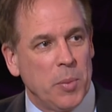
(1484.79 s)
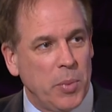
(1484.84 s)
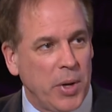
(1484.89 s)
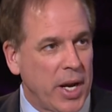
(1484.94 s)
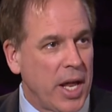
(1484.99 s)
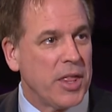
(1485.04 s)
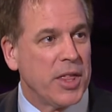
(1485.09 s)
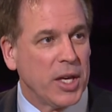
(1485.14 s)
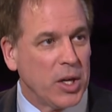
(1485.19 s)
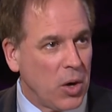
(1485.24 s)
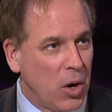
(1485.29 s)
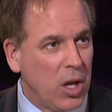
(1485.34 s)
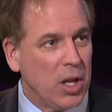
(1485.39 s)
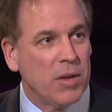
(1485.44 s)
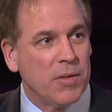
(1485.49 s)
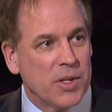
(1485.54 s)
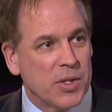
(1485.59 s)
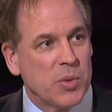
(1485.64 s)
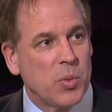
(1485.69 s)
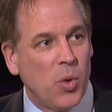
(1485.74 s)
But I think
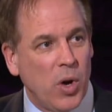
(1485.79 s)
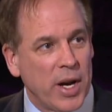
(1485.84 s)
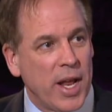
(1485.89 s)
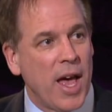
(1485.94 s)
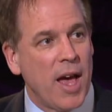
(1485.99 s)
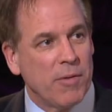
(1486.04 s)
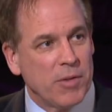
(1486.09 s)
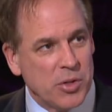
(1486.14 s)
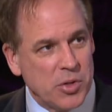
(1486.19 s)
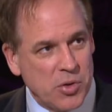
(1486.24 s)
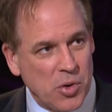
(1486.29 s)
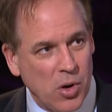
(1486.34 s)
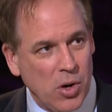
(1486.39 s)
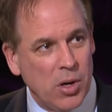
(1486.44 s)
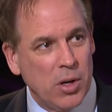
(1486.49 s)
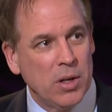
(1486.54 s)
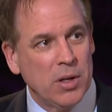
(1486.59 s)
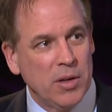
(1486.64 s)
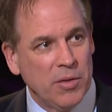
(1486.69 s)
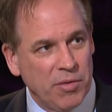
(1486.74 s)
all of us want to have a
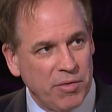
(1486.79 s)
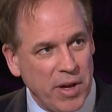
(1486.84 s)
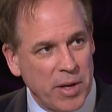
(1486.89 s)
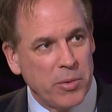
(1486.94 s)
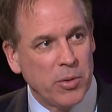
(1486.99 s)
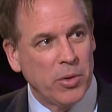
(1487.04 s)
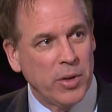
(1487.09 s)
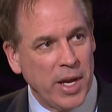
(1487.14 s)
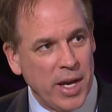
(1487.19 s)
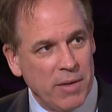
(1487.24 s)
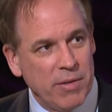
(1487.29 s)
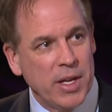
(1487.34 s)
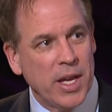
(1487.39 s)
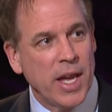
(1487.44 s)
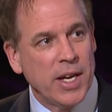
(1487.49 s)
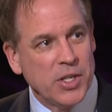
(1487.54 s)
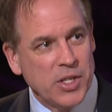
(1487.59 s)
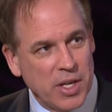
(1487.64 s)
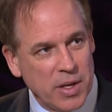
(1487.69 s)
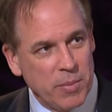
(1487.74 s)
strong Federal
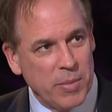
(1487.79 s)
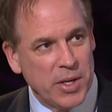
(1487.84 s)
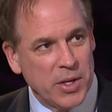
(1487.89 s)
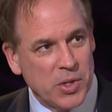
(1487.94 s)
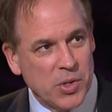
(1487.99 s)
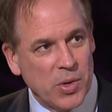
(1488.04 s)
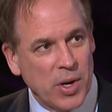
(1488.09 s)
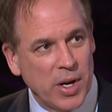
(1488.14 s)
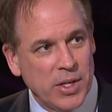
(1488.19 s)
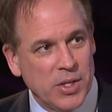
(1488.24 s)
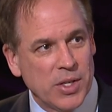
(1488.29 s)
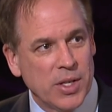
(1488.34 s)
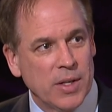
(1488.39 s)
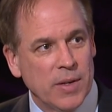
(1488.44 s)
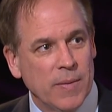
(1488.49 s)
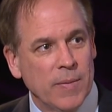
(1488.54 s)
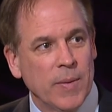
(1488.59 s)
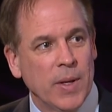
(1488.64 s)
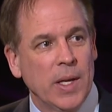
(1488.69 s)
Aviation Administration